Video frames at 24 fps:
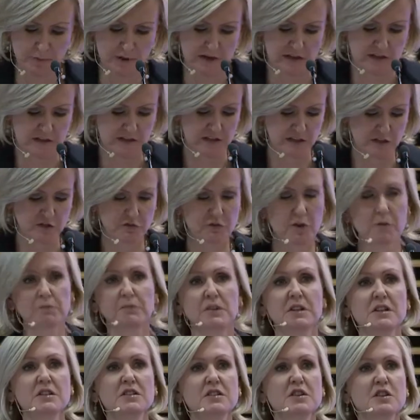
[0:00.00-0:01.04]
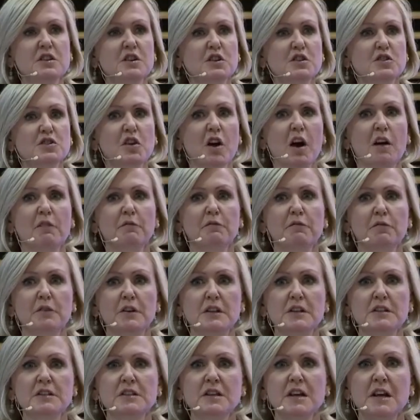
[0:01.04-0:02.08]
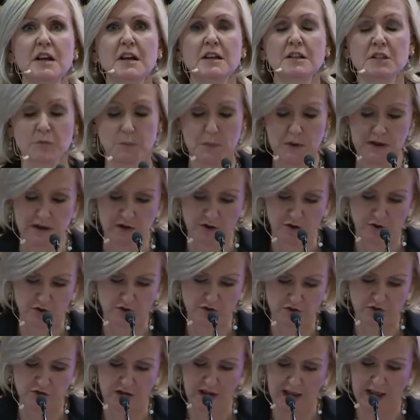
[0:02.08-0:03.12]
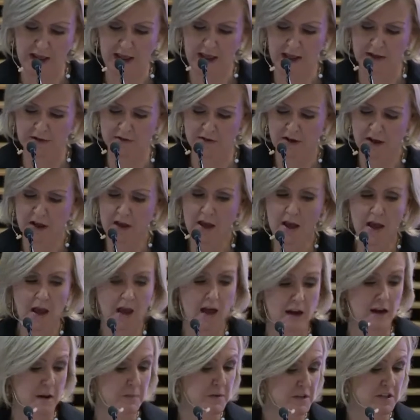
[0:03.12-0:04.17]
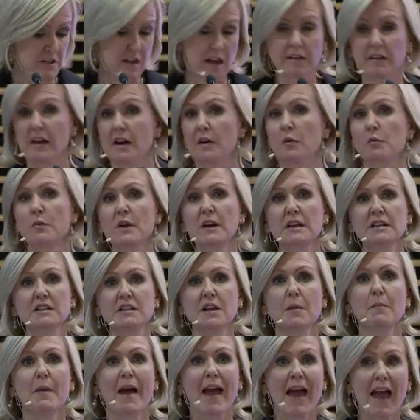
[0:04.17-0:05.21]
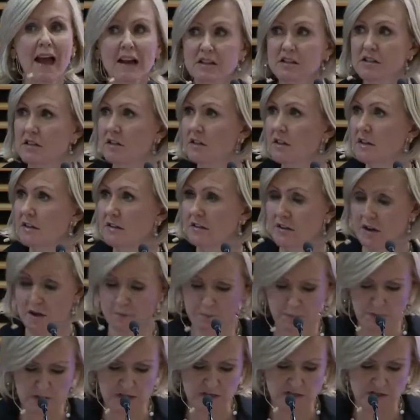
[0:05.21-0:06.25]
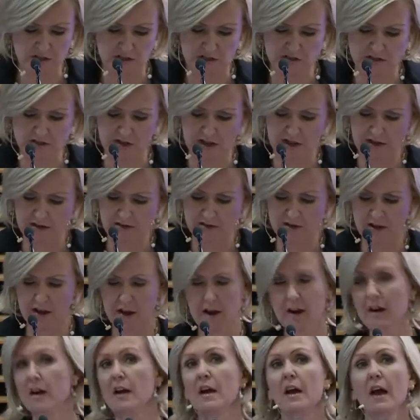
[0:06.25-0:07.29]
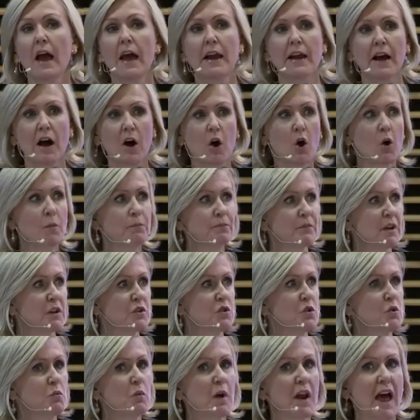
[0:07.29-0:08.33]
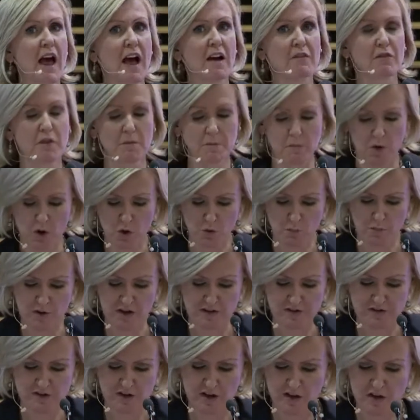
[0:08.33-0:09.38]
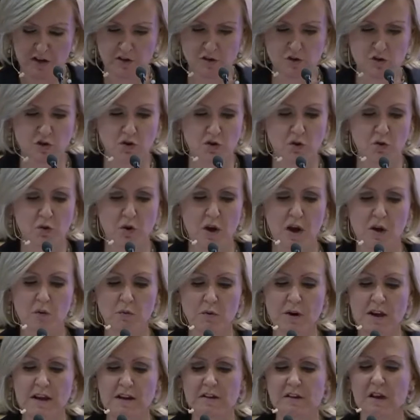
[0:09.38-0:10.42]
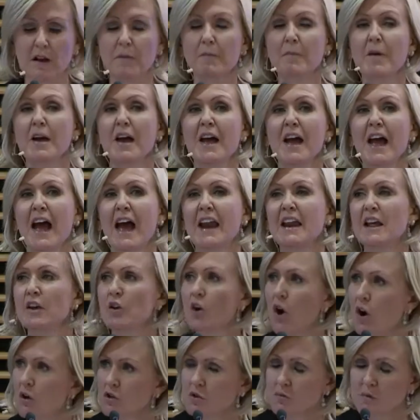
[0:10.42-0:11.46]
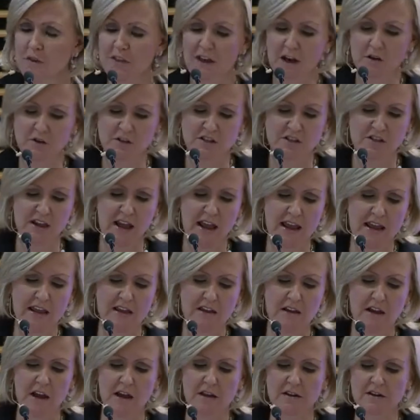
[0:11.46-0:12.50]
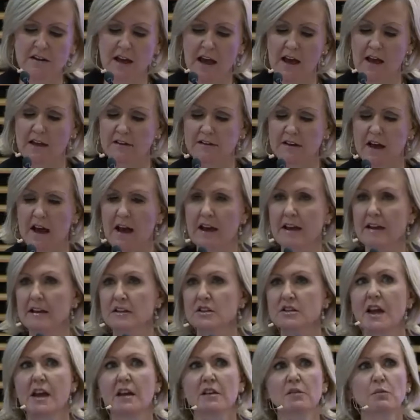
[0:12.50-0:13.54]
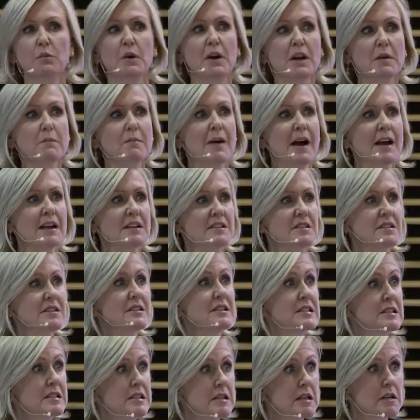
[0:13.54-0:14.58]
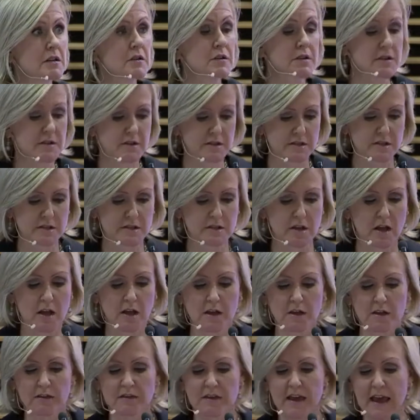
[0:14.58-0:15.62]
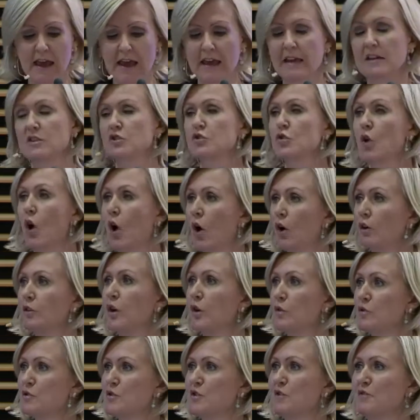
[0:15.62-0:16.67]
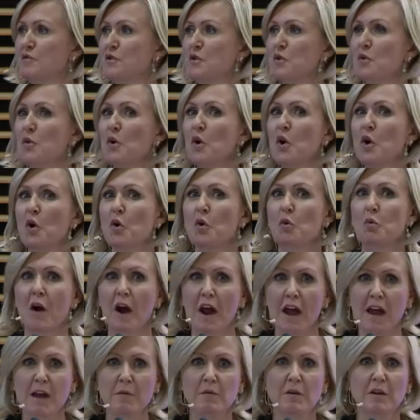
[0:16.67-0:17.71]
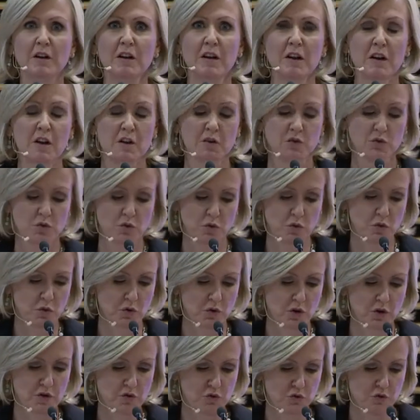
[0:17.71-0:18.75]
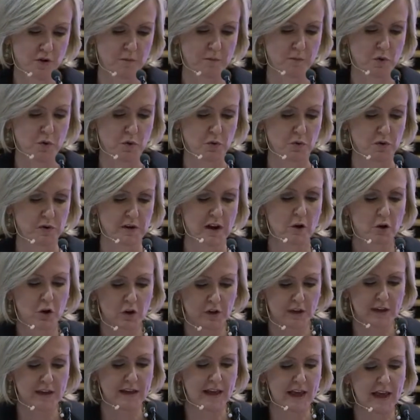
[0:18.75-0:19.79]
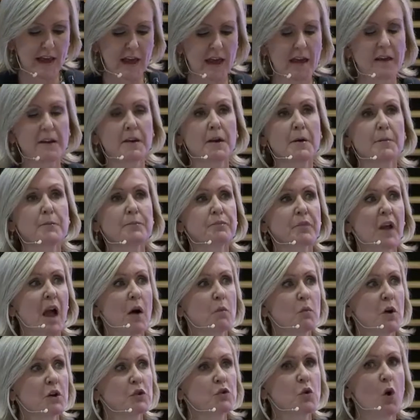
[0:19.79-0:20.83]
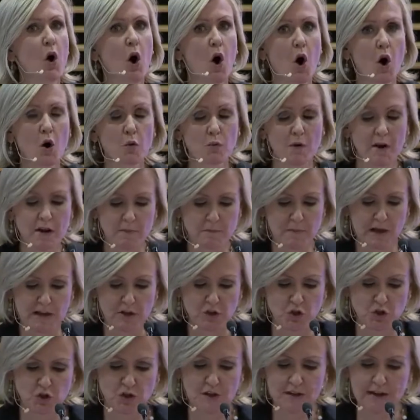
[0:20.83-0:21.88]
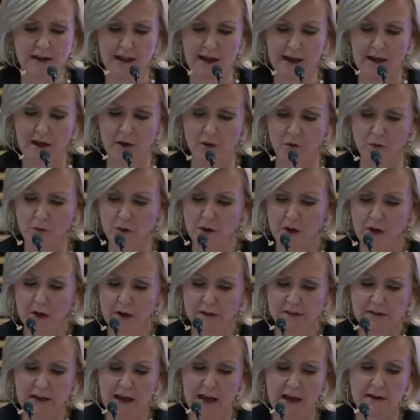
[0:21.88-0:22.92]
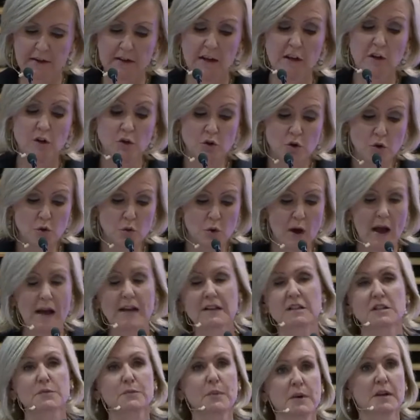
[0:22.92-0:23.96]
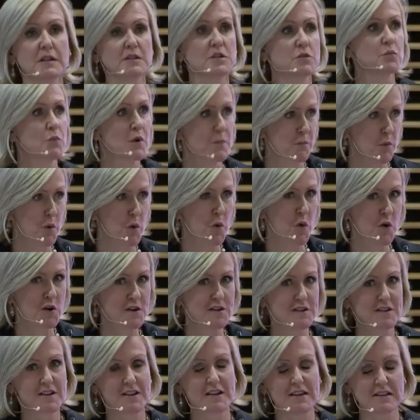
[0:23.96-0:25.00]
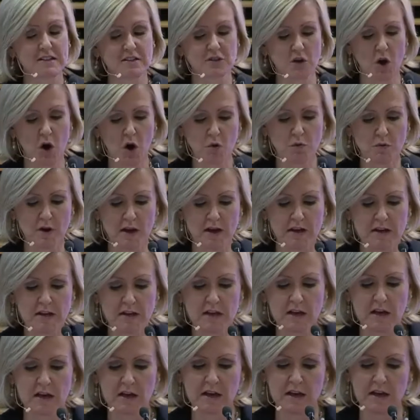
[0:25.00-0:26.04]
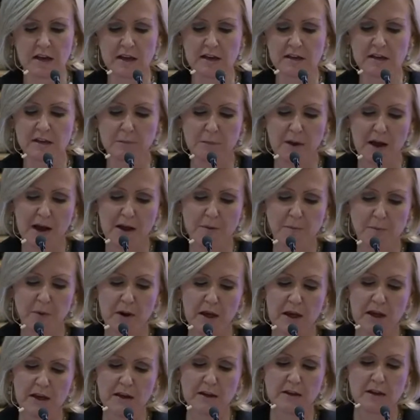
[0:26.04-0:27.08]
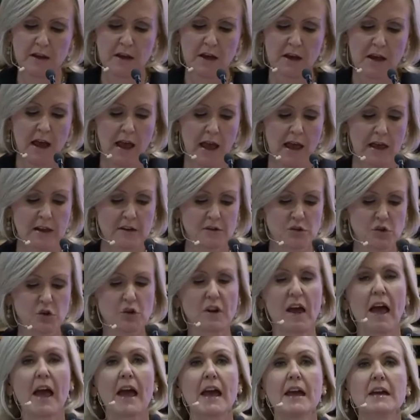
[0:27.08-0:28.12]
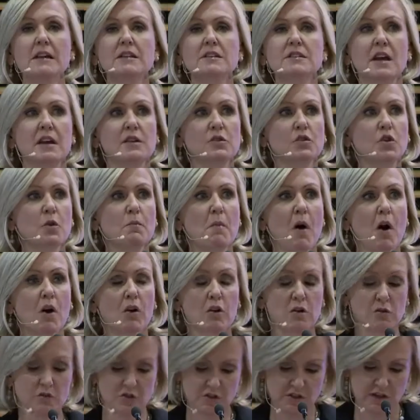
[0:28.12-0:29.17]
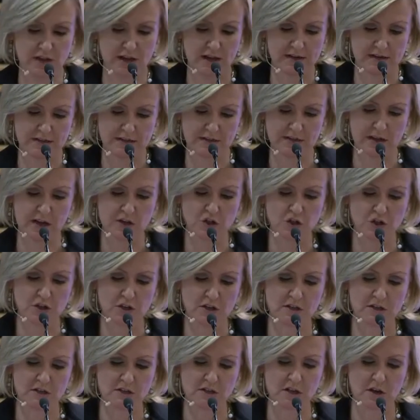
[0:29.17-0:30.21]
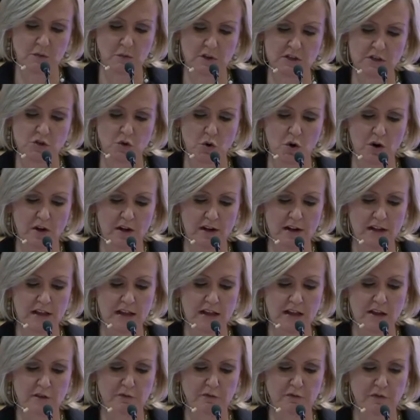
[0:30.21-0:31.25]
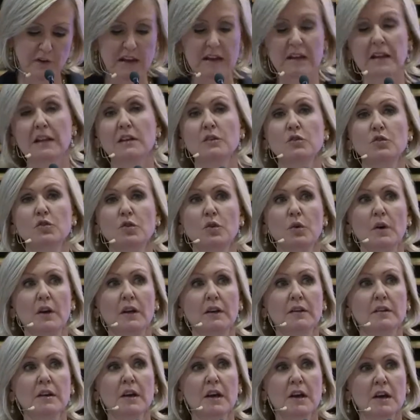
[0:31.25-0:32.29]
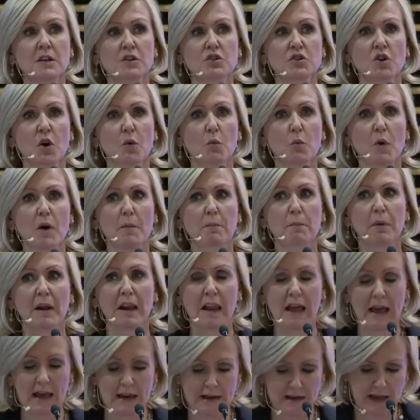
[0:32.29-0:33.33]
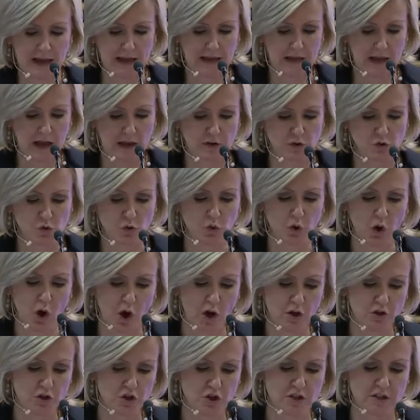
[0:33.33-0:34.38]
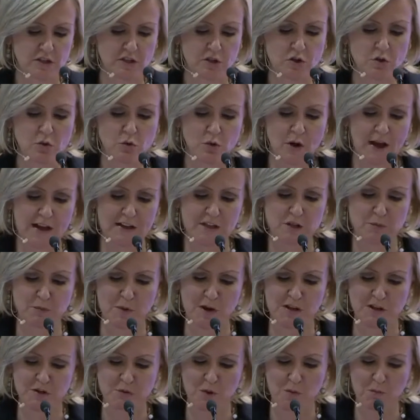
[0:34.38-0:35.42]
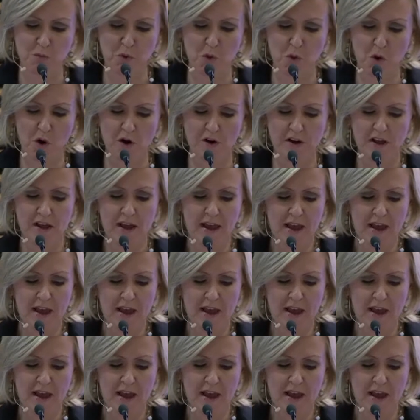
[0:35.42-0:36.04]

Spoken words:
pieces from this year's conference speakers. And let me say there are really some excellent pieces in there, and I hope that you will have a moment to read them. And it goes without saying that I extend really my sincerest thanks to all those of you who were able to contribute. Now, looking ahead, I want to already mention now that a new ESPAS report is already in the pipeline, and today's and tomorrow's discussions will certainly feed into it. So we're planning to launch this new ESPAS report